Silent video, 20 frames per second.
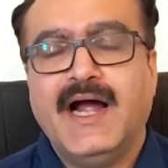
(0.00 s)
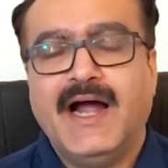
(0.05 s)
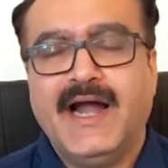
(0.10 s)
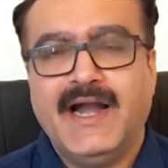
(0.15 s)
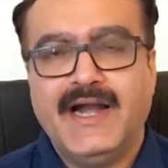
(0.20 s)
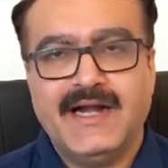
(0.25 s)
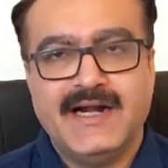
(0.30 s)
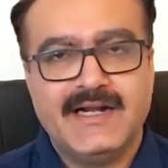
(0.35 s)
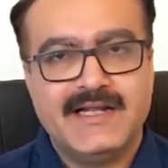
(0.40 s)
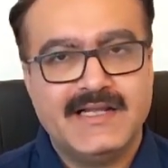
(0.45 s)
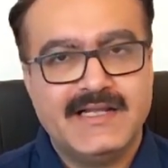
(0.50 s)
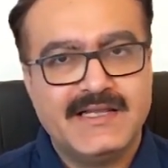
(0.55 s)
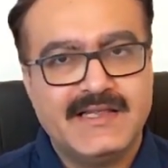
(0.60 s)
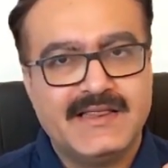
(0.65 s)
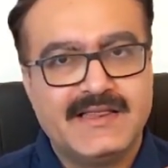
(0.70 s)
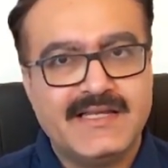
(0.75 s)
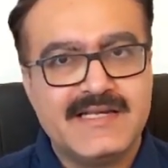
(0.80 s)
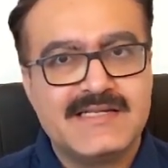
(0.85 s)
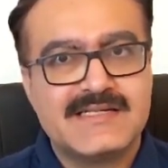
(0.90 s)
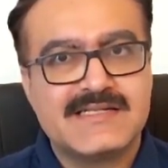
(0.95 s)
and
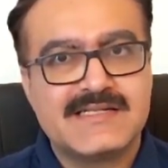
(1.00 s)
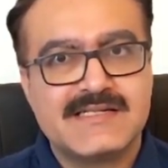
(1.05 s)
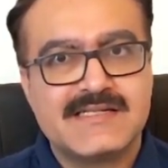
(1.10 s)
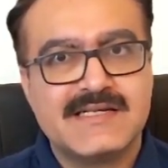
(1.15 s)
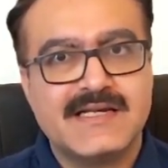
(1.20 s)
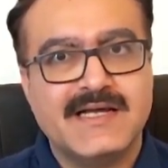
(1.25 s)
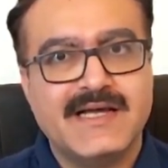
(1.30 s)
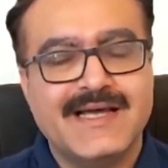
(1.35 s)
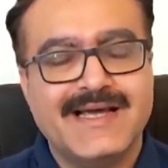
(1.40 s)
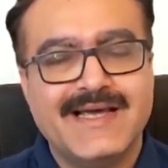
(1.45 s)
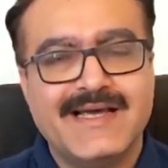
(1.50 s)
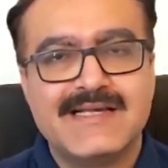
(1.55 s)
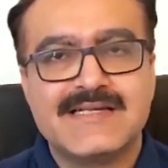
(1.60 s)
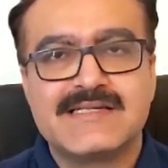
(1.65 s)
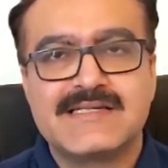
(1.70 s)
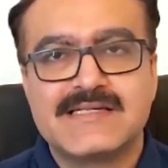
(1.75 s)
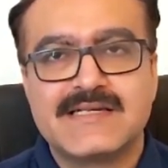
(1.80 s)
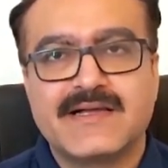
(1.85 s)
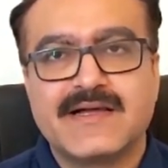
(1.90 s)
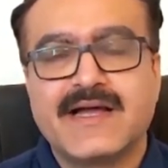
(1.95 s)
this
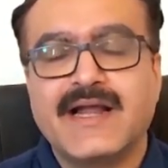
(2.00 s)
is